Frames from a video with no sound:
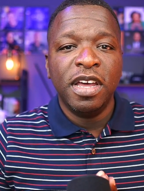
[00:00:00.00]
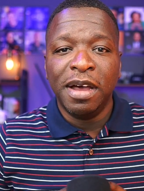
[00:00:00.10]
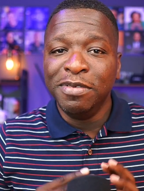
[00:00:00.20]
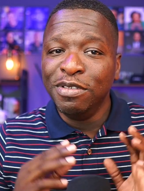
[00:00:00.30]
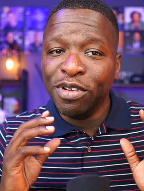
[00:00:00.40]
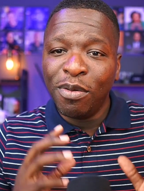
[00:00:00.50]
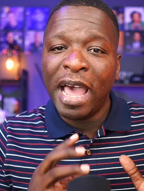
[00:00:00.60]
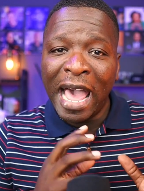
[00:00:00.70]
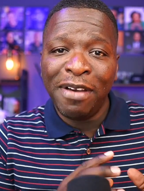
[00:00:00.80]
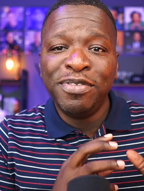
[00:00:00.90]
Uh, you
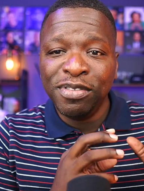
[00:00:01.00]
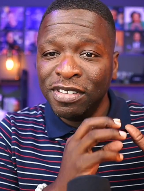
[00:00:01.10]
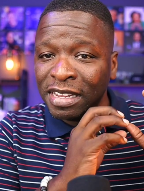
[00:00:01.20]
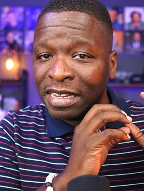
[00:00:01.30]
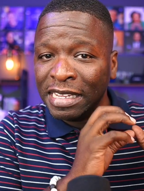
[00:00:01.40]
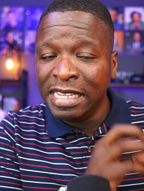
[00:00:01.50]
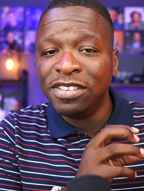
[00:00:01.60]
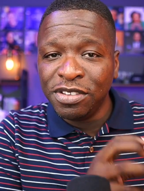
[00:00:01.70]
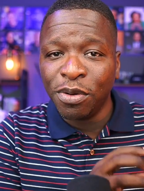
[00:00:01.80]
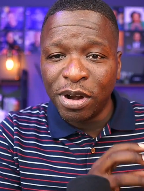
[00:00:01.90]
don't have to
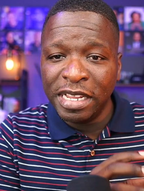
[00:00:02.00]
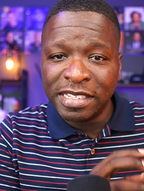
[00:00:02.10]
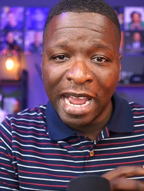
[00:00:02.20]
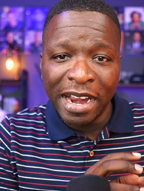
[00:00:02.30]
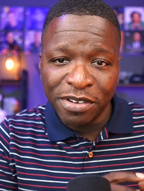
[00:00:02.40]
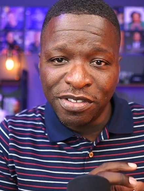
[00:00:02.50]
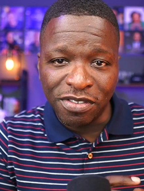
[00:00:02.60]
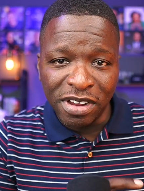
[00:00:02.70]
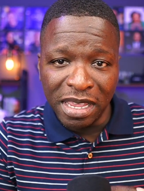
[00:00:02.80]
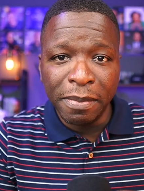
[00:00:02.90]
delete your entire
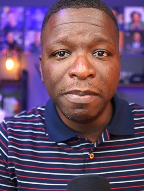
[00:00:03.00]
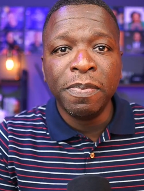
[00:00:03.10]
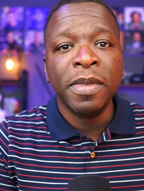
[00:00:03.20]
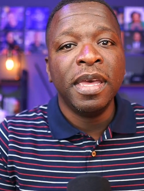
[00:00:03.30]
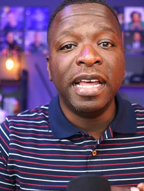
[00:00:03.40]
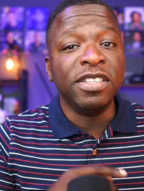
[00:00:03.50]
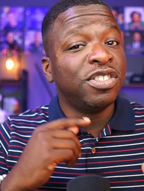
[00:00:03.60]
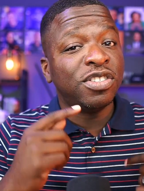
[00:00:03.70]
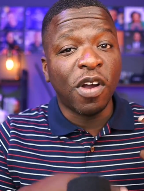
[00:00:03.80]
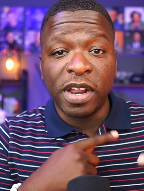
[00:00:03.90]
stream and
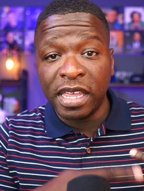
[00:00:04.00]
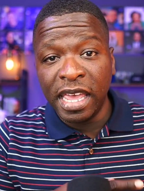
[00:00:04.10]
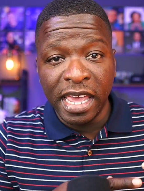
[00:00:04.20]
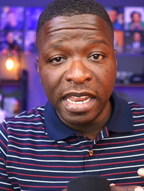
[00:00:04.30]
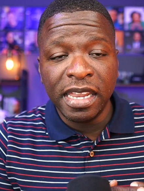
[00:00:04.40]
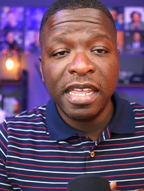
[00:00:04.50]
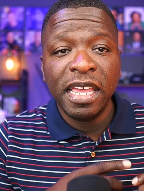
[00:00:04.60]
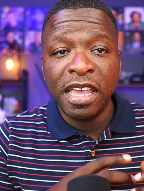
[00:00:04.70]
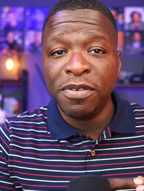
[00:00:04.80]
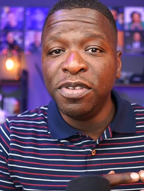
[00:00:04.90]
start again
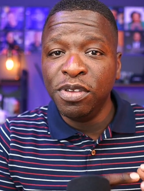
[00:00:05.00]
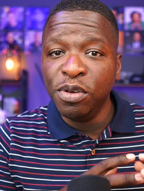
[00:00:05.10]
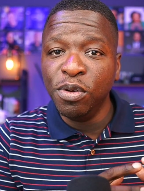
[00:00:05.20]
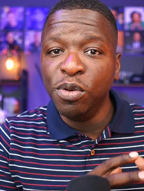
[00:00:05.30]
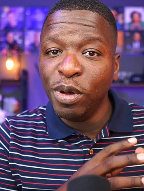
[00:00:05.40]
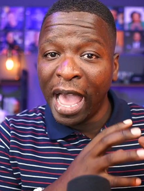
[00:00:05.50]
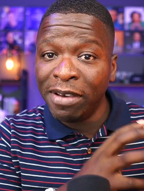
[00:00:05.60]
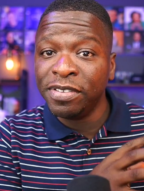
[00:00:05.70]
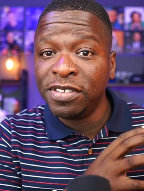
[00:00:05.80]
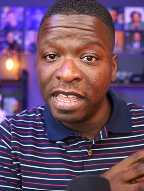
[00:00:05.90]
if you
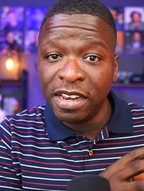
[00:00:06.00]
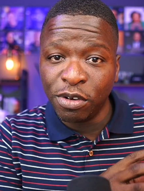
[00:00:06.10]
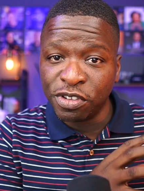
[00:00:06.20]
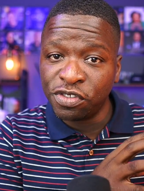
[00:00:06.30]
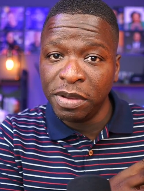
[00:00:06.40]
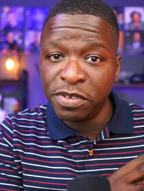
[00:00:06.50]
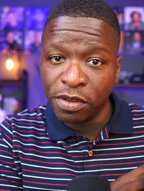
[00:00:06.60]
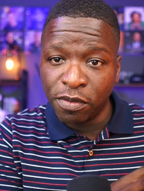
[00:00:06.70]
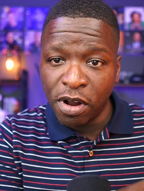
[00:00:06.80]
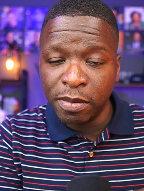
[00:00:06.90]
have sent or streamed
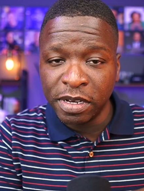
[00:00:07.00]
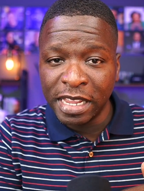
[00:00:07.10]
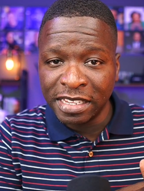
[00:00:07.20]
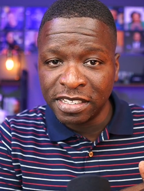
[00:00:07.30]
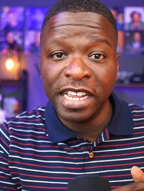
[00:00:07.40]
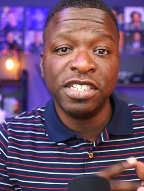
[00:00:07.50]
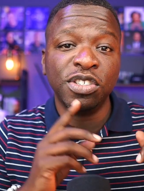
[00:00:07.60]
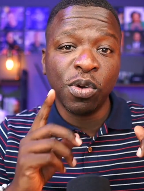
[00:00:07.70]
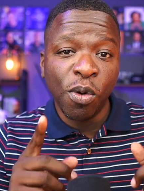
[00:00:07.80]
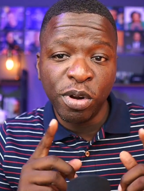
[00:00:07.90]
to the wrong
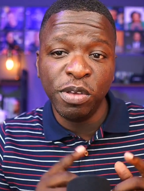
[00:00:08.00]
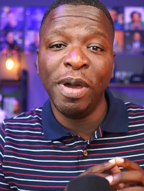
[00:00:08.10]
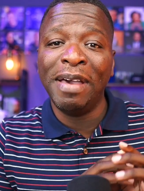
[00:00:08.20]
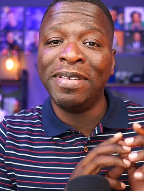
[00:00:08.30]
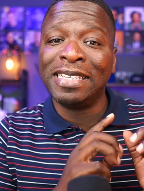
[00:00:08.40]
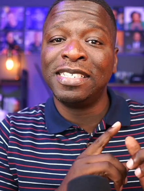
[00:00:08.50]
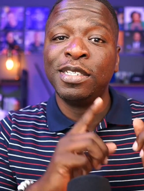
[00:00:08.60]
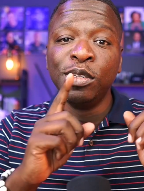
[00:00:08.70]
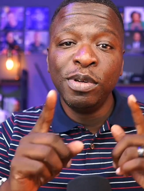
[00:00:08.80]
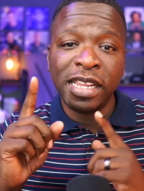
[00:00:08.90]
destinations or you have
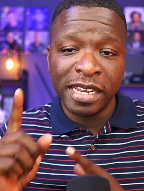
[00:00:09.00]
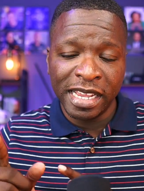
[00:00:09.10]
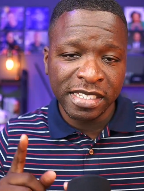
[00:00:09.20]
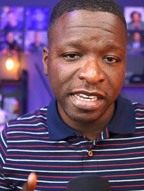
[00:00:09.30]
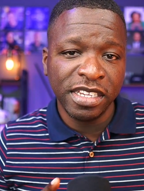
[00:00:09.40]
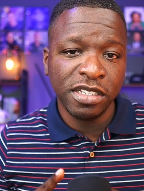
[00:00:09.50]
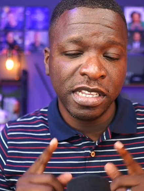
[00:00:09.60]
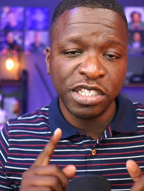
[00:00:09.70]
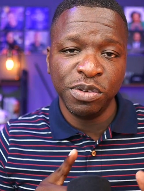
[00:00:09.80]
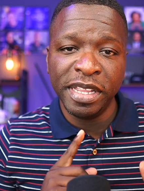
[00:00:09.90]
excluded a
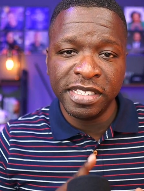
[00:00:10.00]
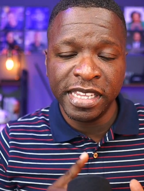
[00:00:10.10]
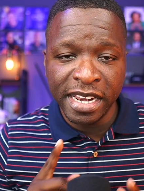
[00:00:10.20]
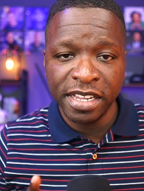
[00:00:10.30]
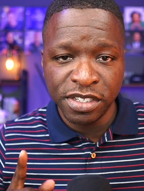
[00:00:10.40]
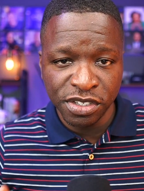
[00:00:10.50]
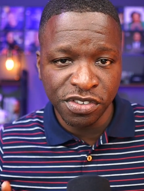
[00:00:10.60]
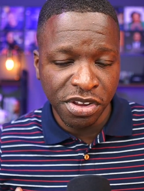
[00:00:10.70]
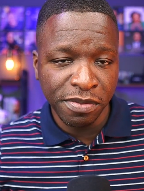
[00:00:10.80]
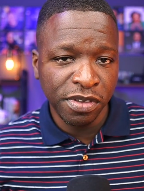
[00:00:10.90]
destination that you intended to
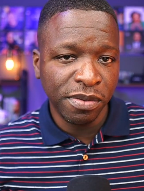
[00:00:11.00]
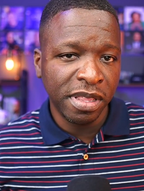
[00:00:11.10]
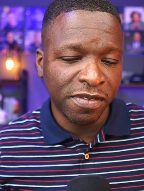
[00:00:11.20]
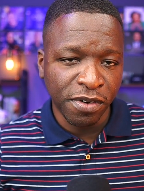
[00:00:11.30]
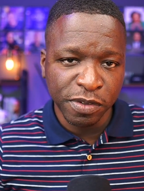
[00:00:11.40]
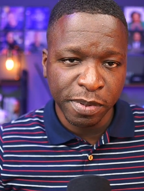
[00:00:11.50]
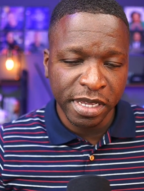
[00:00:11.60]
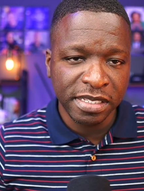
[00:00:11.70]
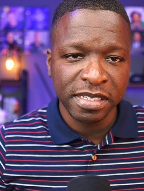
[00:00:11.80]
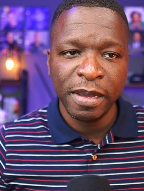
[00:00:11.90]
stream to in the first
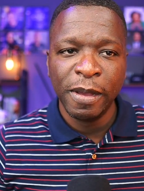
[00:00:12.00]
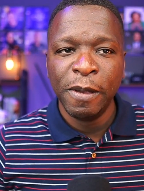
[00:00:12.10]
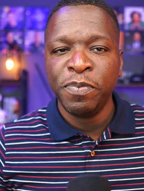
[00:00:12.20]
place.